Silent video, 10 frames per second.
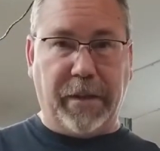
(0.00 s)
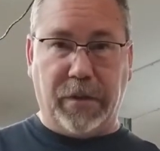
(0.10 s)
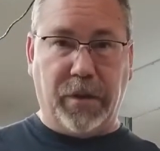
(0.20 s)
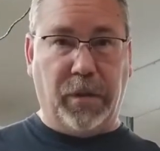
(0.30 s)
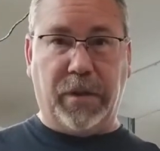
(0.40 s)

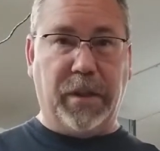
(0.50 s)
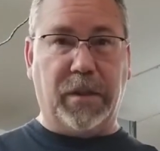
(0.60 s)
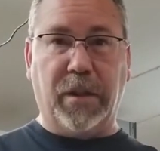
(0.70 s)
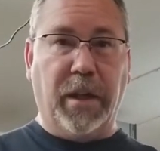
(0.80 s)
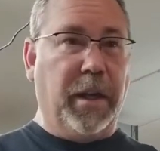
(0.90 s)
There's no
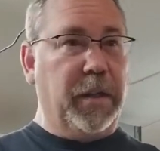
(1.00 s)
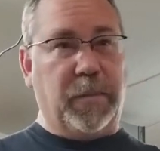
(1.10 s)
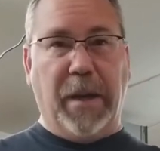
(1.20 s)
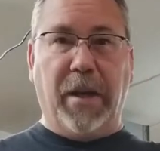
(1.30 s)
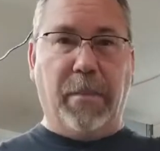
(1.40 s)
sense
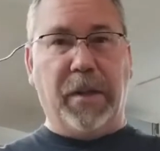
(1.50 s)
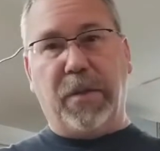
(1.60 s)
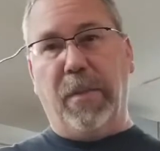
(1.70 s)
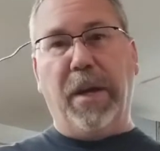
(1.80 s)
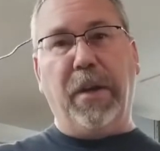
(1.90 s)
spending a bunch of
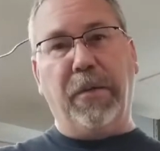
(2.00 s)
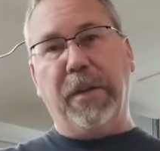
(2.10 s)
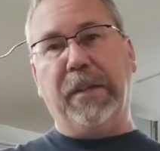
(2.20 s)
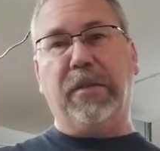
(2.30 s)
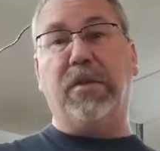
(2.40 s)
money on
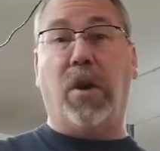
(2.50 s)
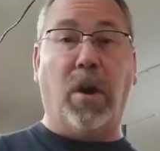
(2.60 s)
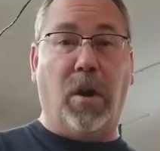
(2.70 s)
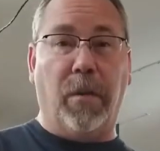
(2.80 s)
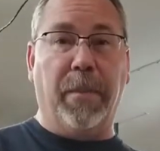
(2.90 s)
things that
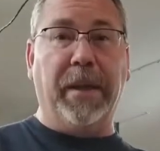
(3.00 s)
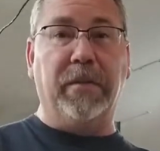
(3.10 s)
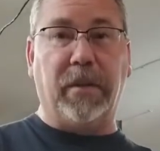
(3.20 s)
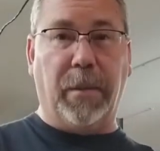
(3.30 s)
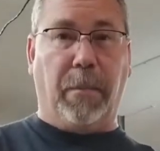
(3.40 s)
are basically